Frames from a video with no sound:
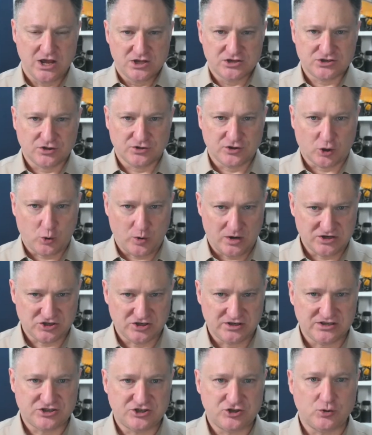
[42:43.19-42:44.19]
So the
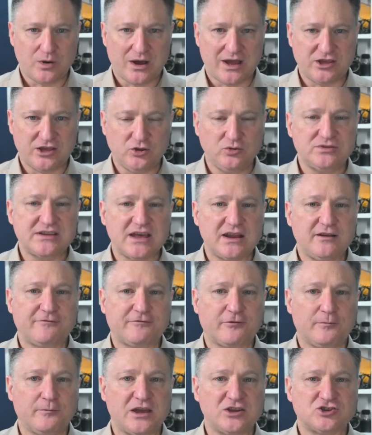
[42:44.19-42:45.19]
question is, do I use that
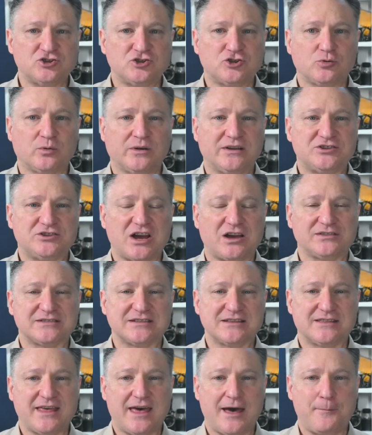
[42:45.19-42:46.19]
information to reach out
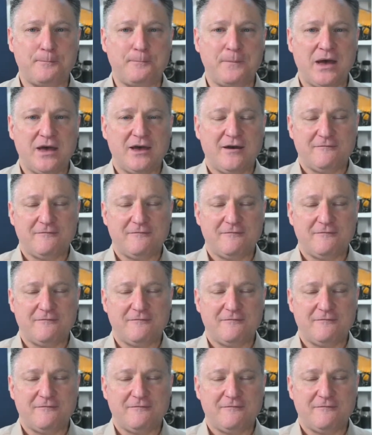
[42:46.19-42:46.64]
to them